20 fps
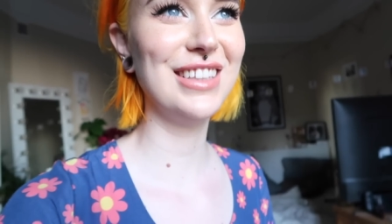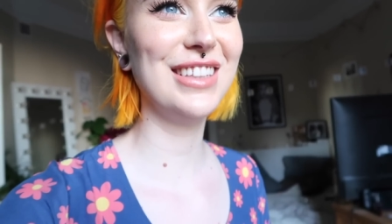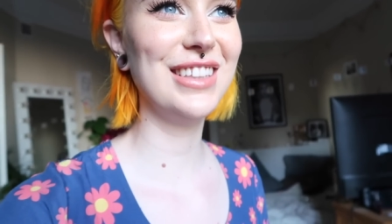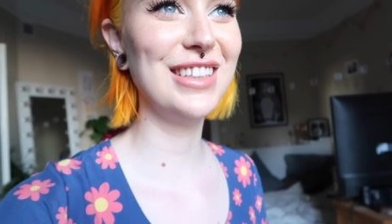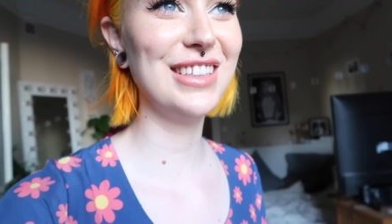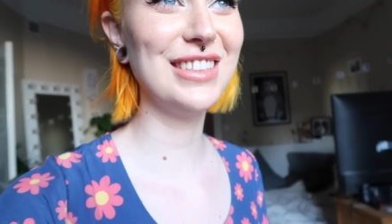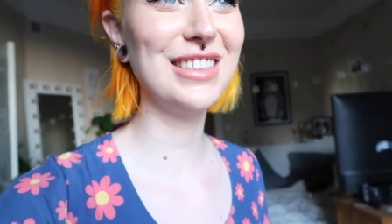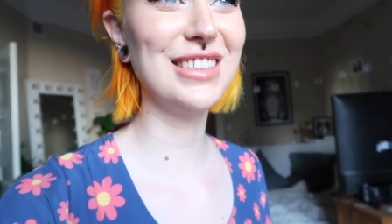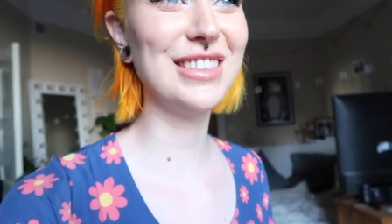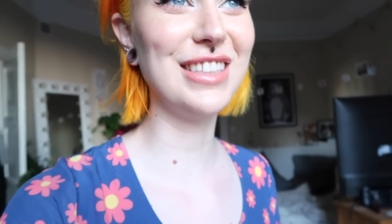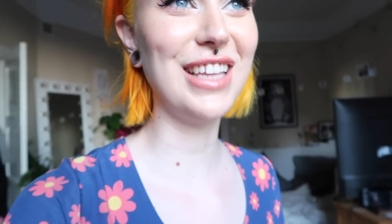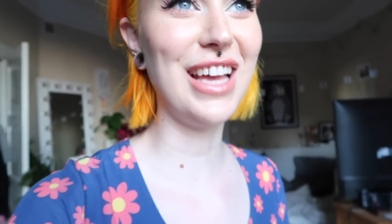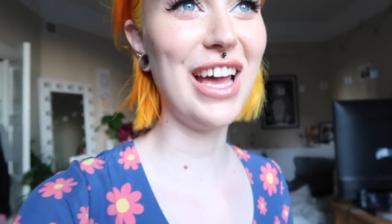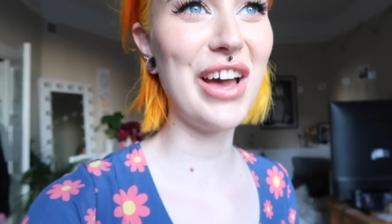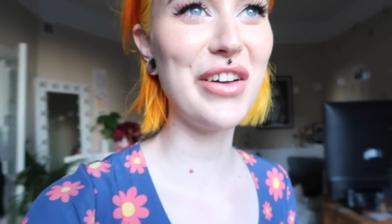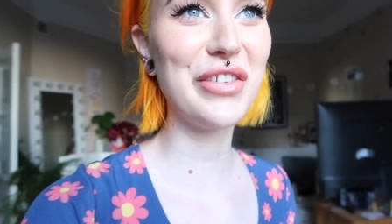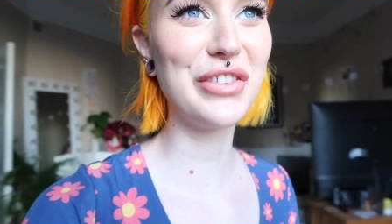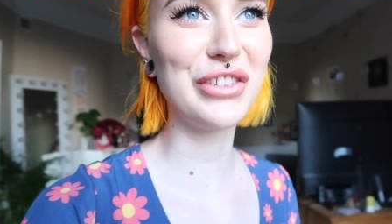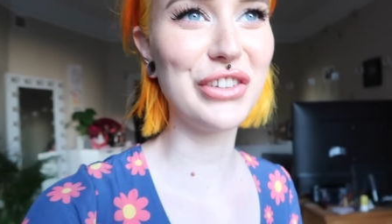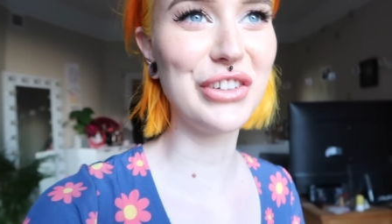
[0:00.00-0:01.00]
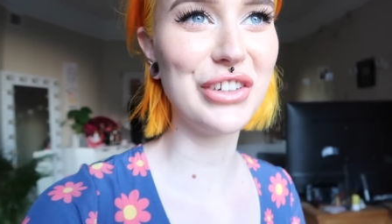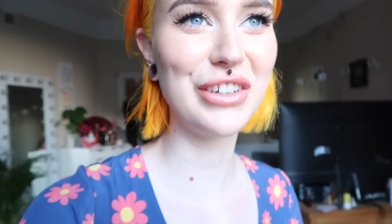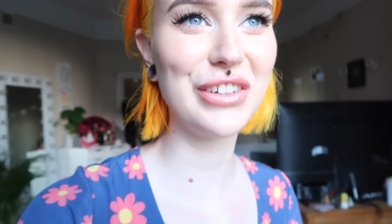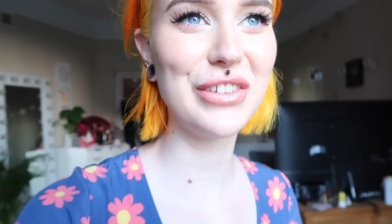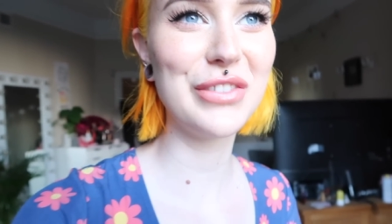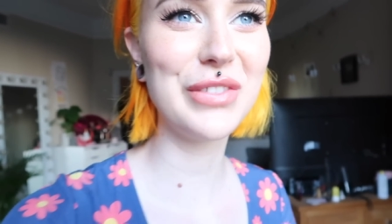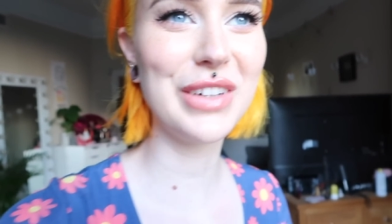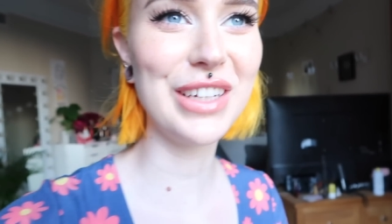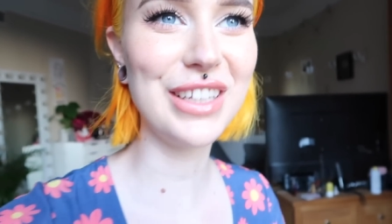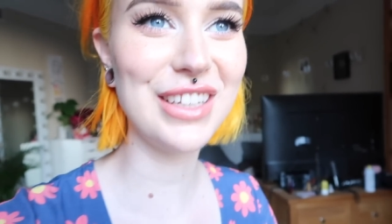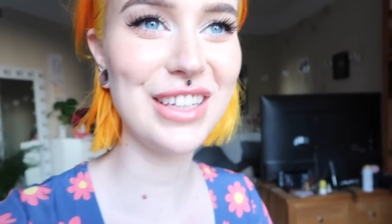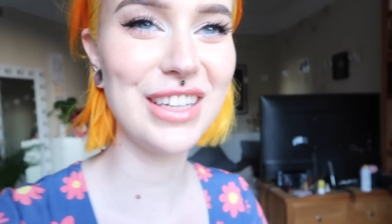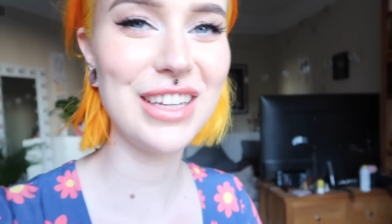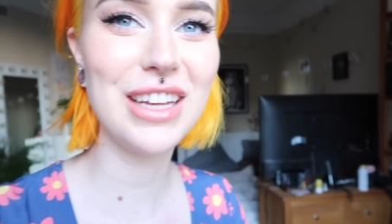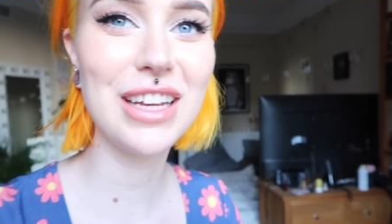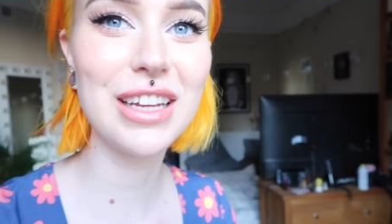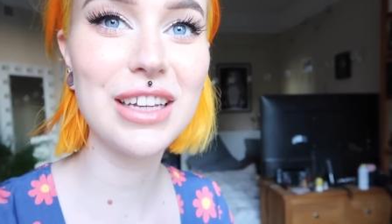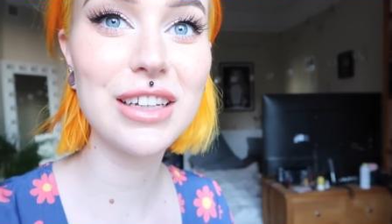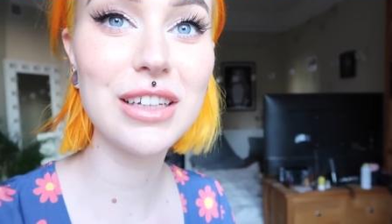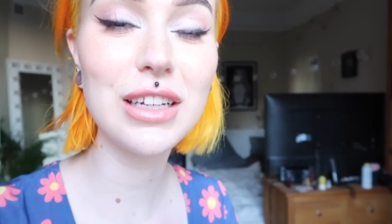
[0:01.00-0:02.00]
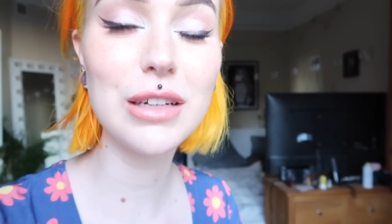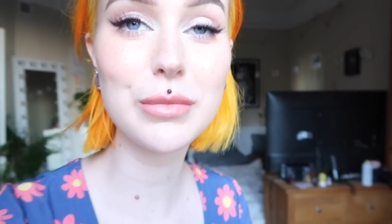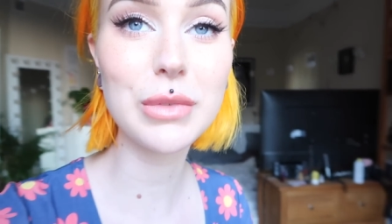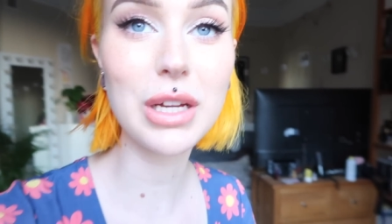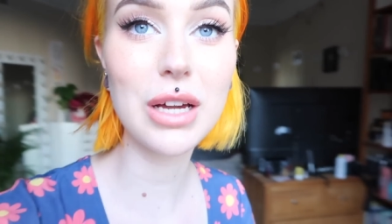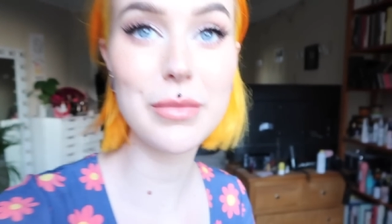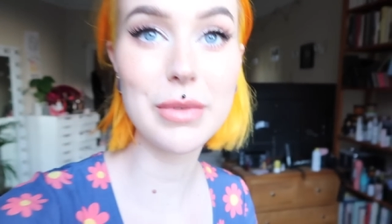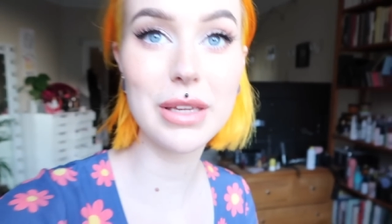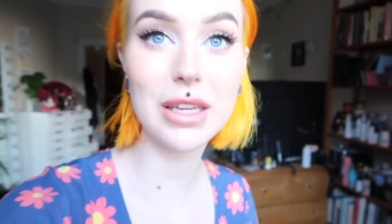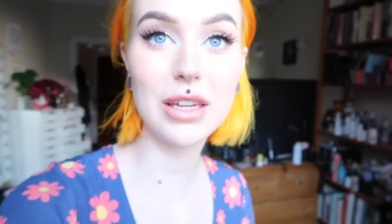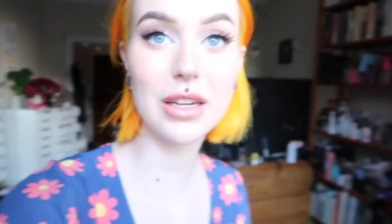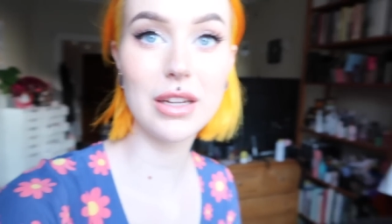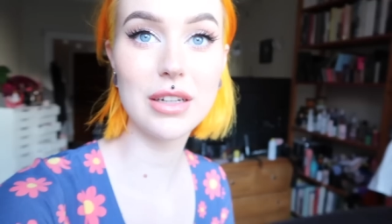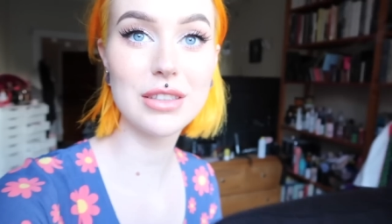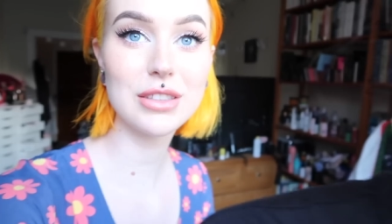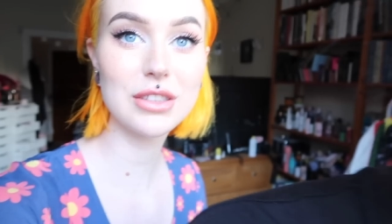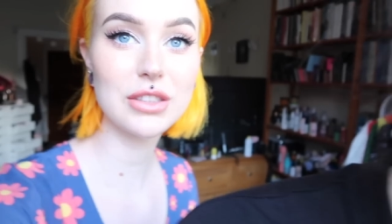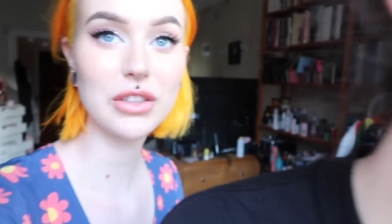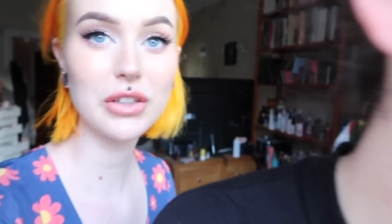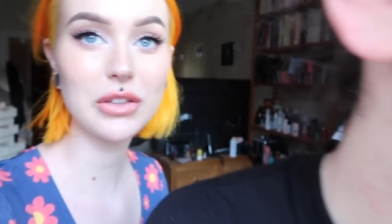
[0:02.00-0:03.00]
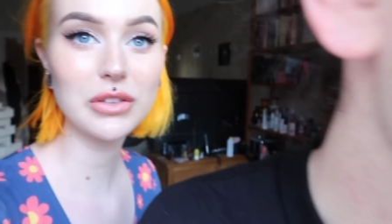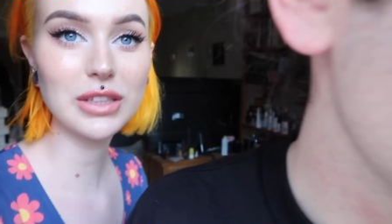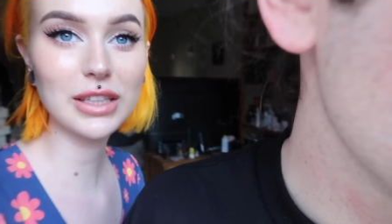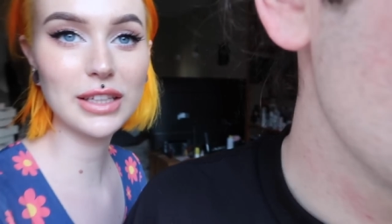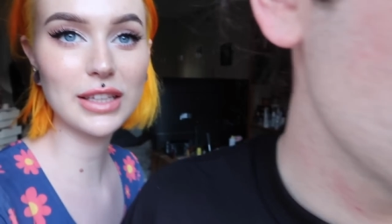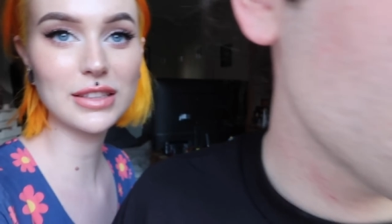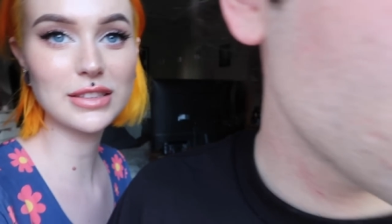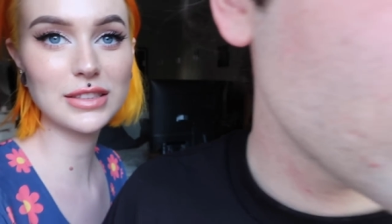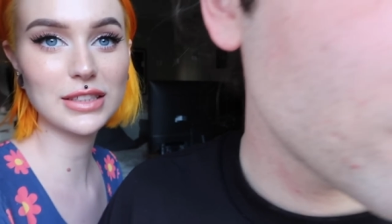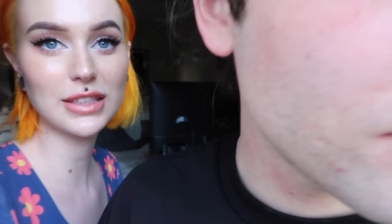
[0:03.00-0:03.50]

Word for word: This is the after. Wait, I, I'm coming here so they can